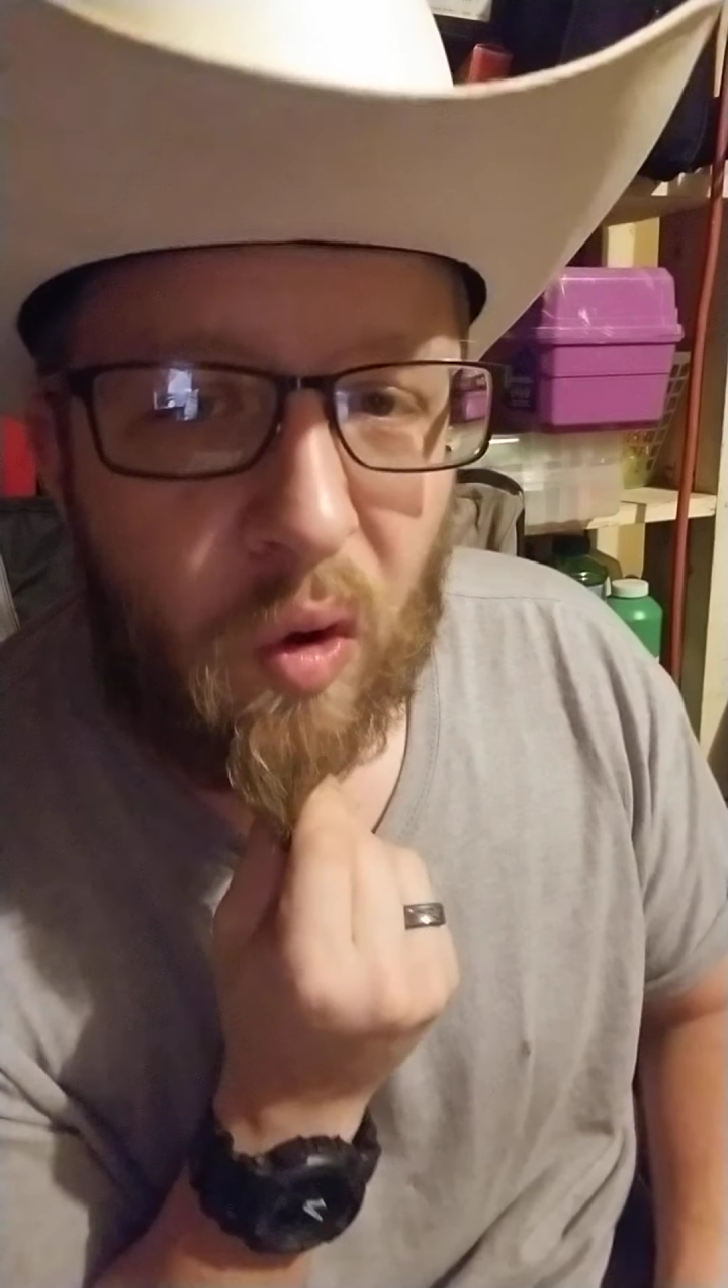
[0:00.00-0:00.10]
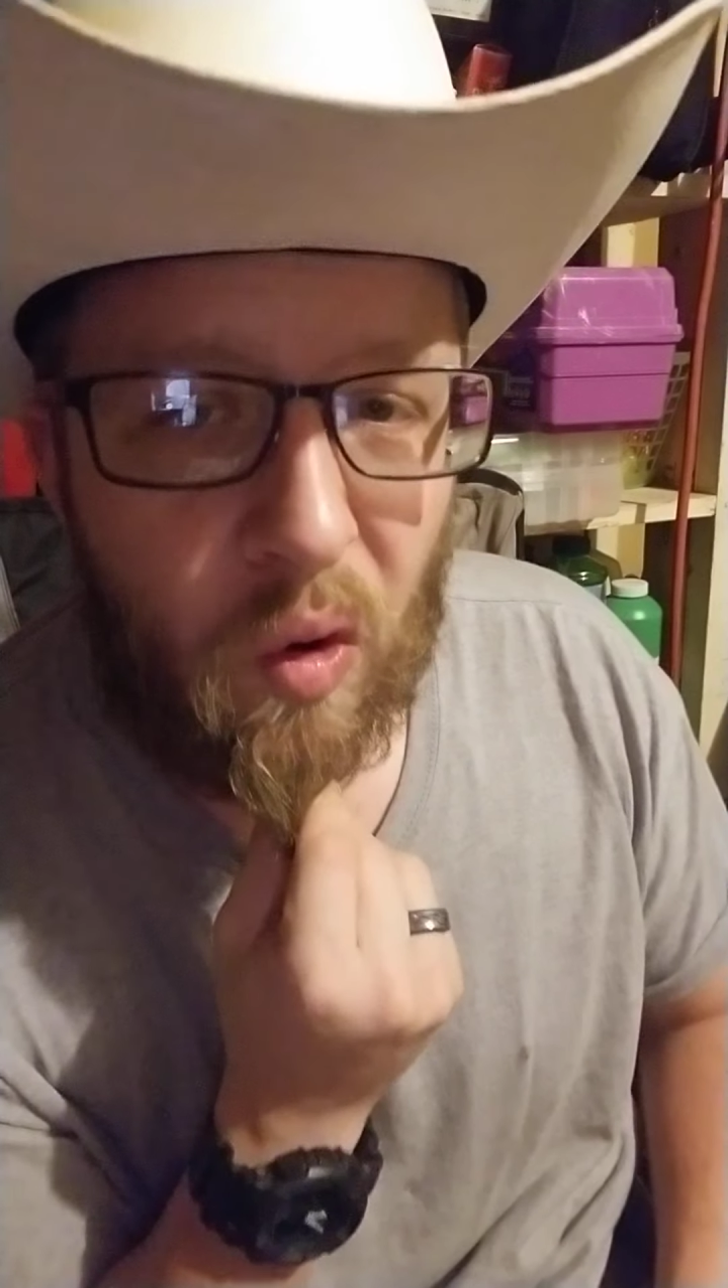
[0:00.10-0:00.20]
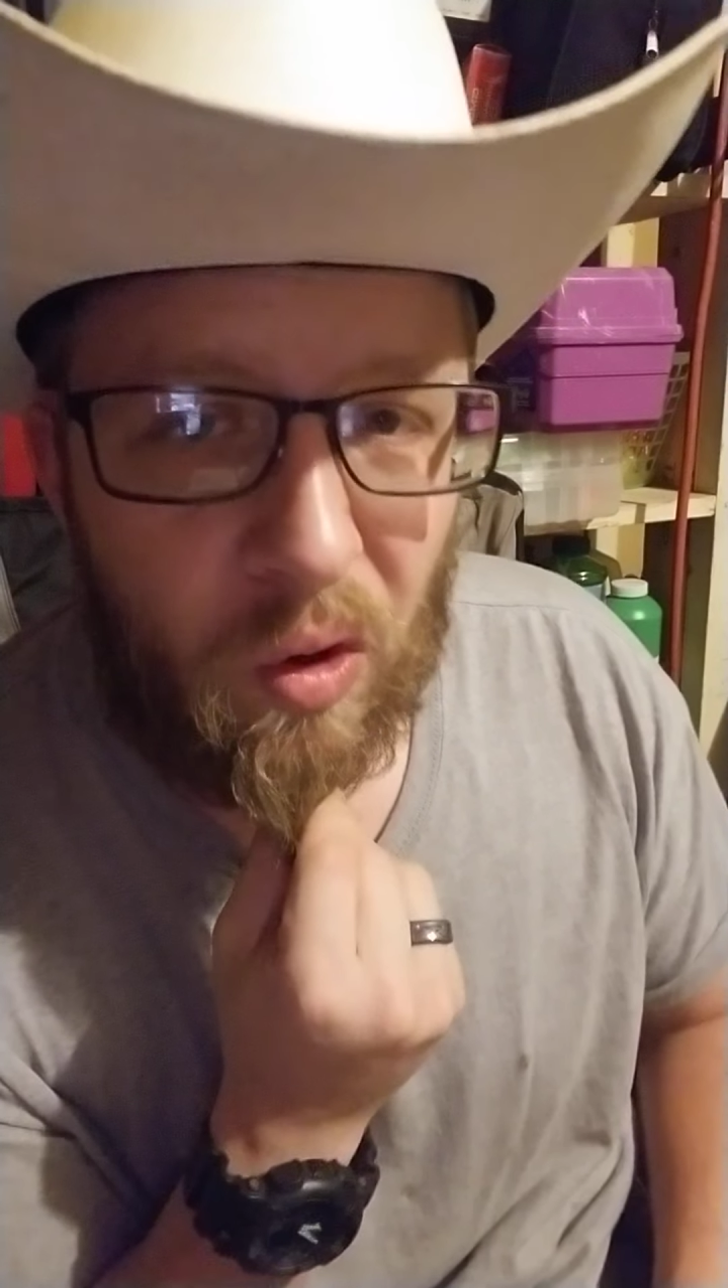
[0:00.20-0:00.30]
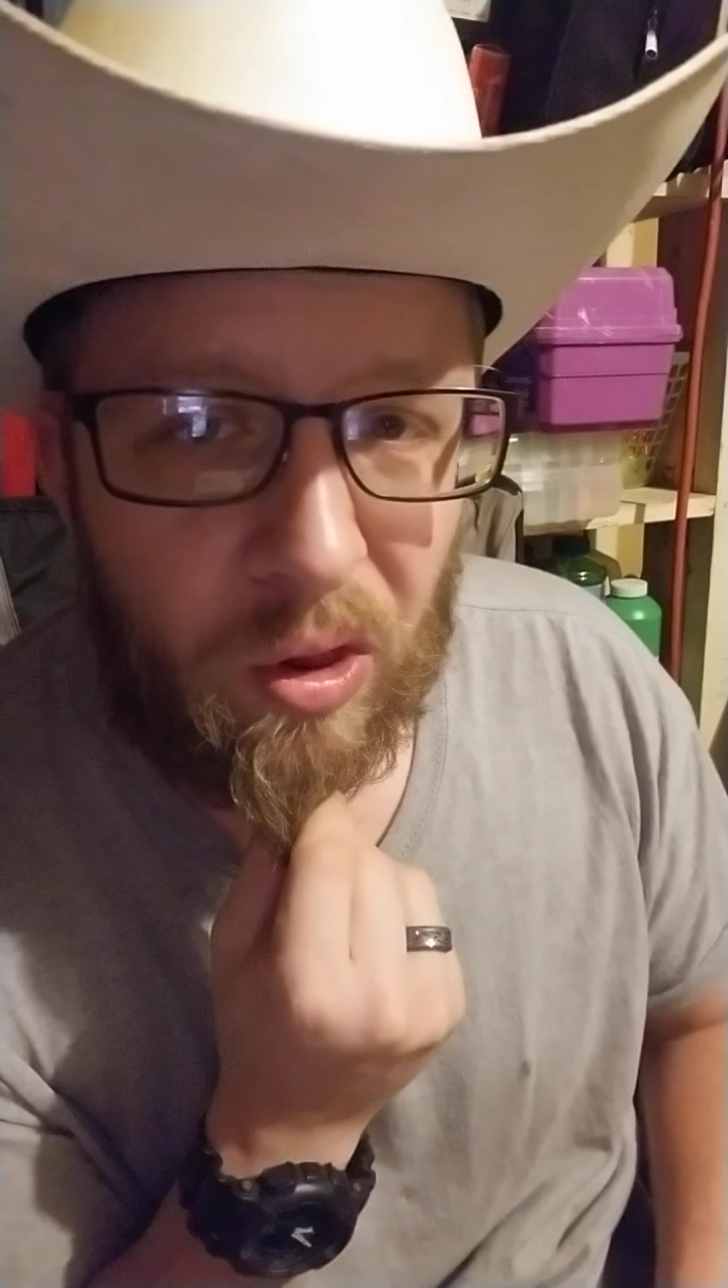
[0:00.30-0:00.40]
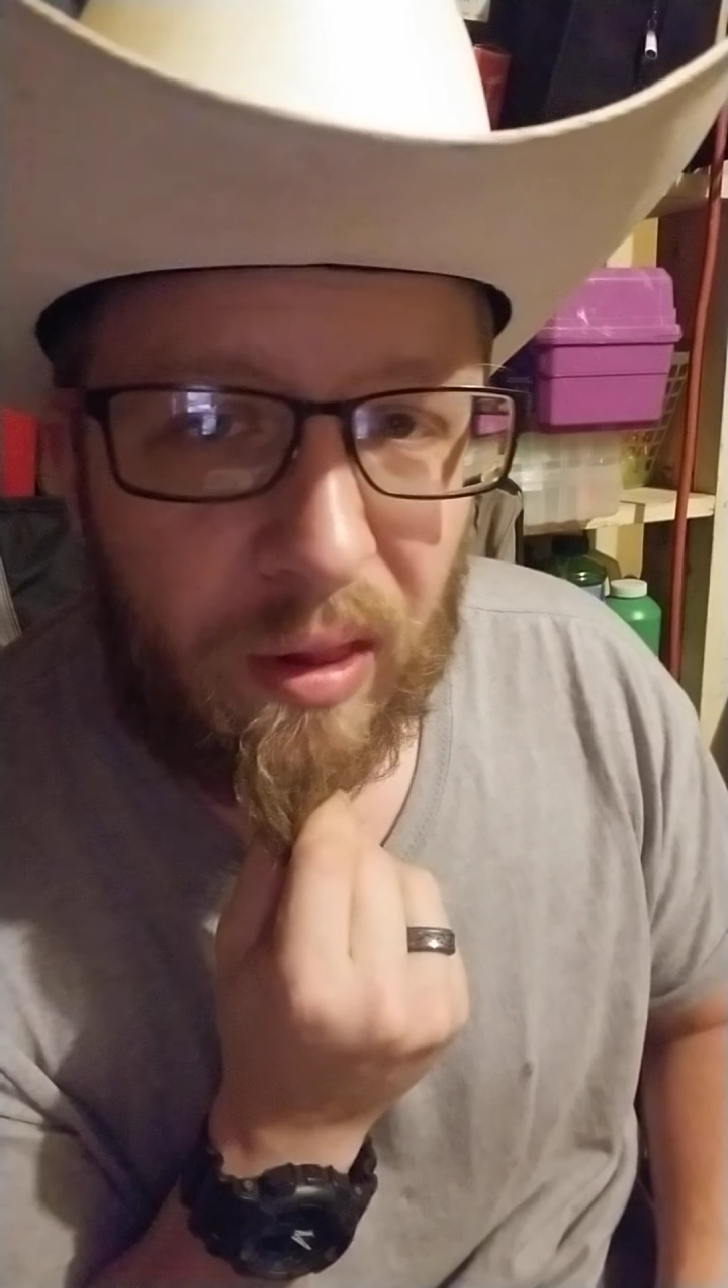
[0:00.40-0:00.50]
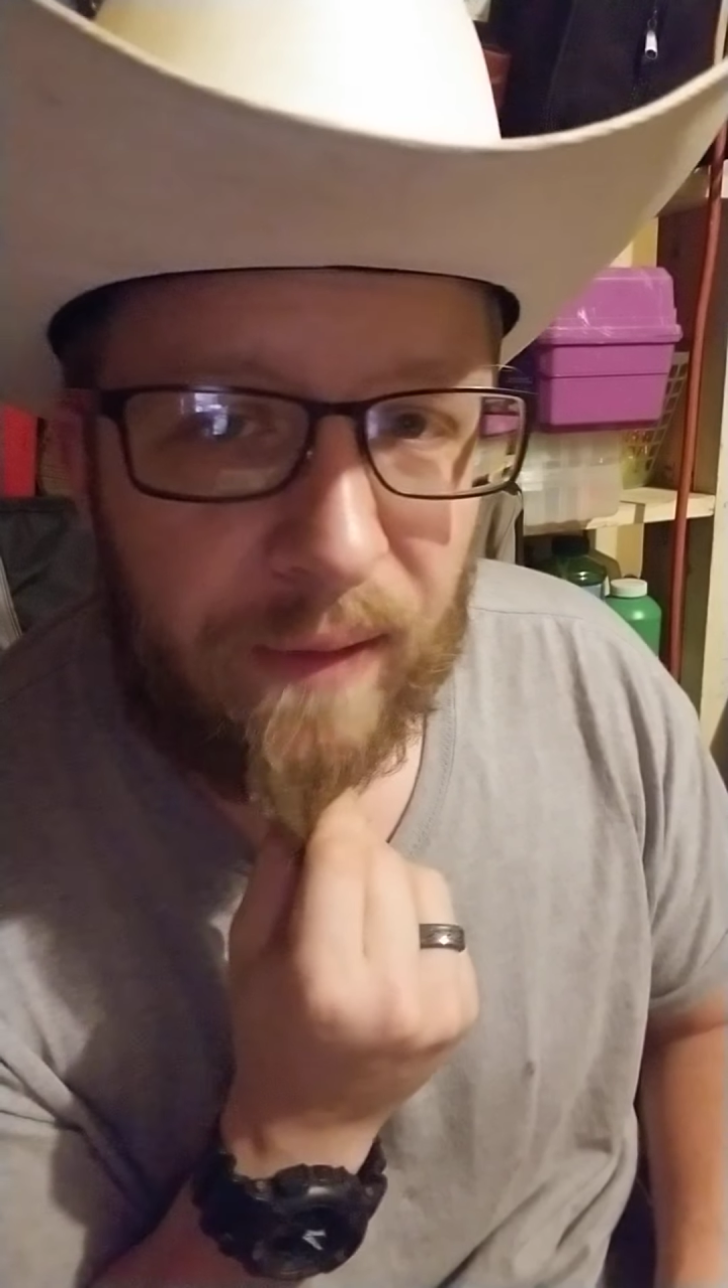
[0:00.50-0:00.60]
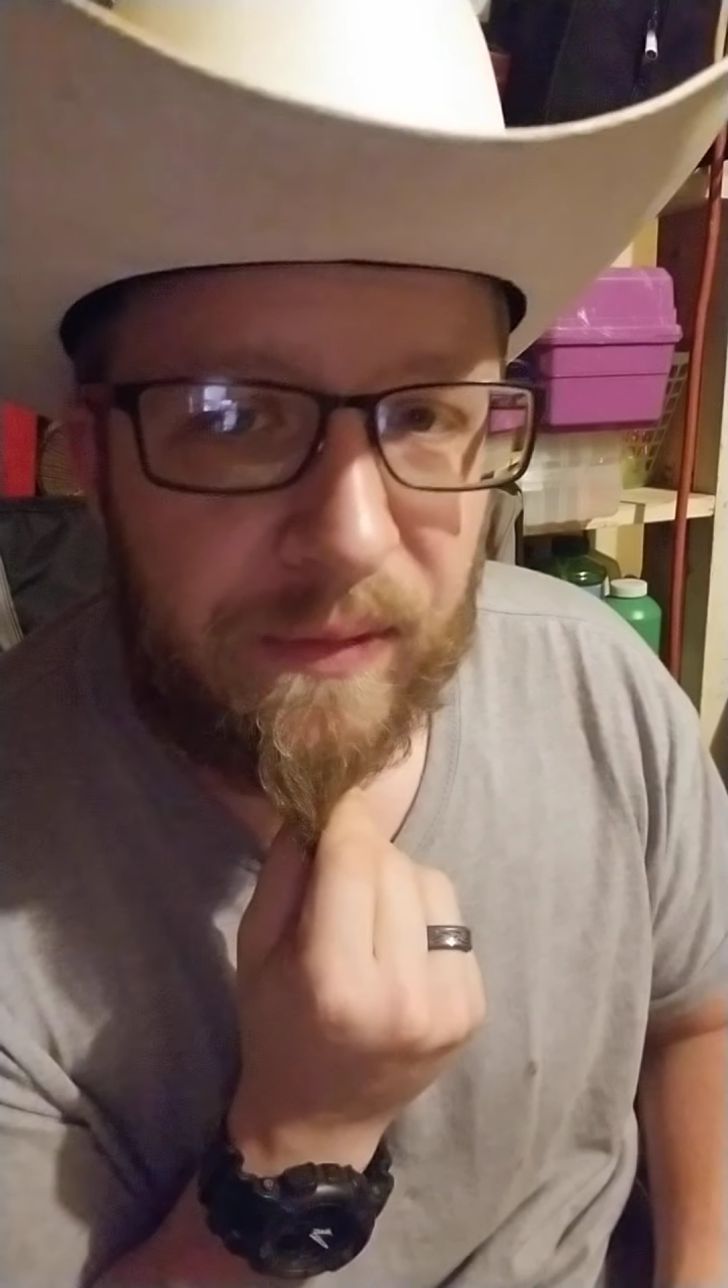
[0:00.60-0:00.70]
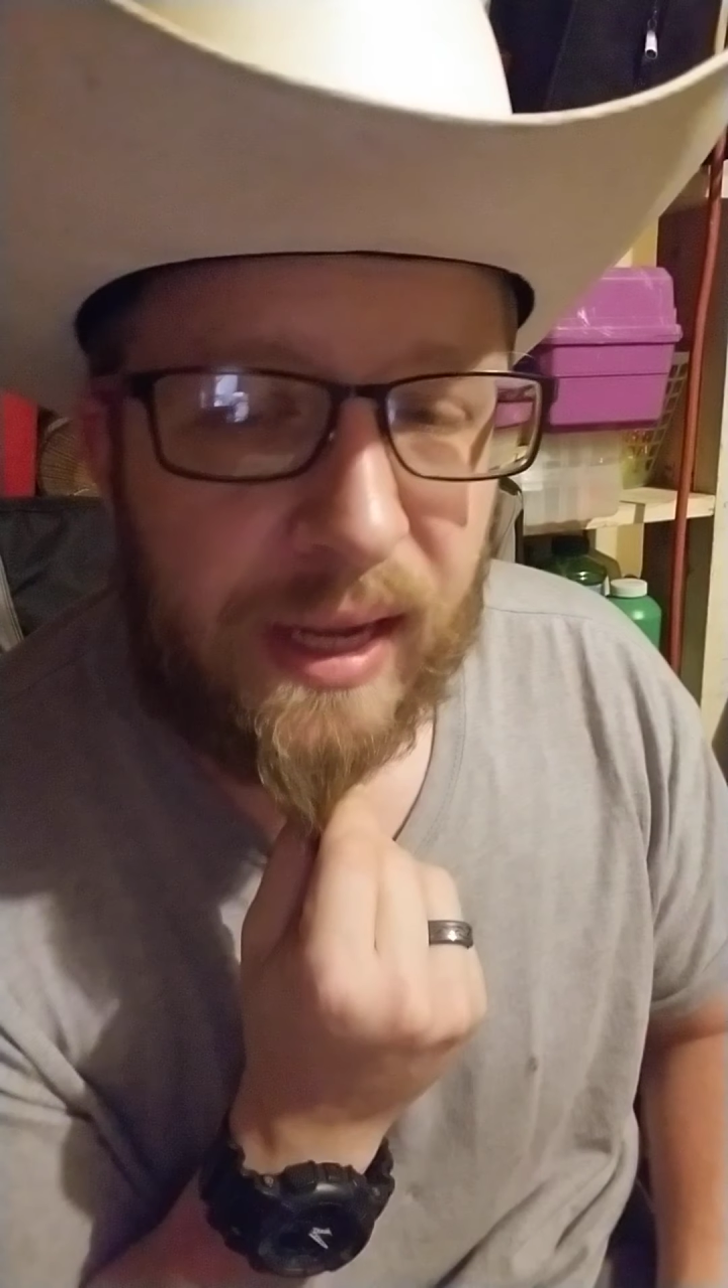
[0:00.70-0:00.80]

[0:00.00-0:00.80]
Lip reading: all I've